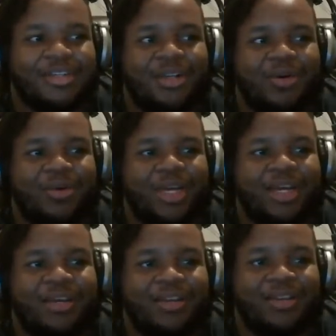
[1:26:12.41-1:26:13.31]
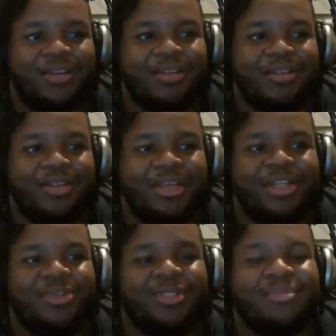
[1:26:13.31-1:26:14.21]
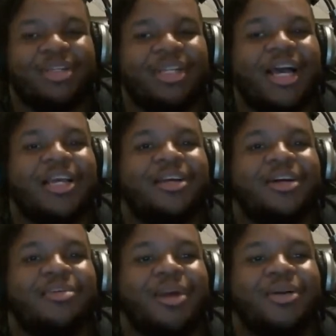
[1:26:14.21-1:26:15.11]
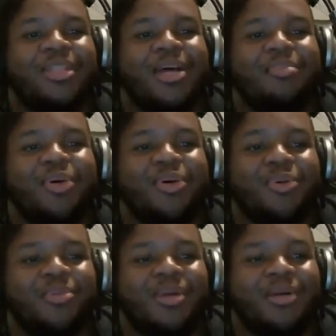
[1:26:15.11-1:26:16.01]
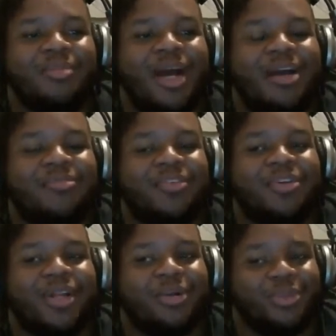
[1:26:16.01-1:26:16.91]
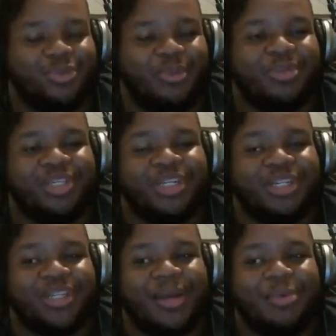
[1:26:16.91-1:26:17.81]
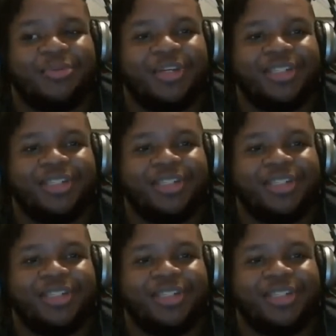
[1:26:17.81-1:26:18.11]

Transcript: okay, the thing you seem to like about that poem, I feel like was represented in that movie.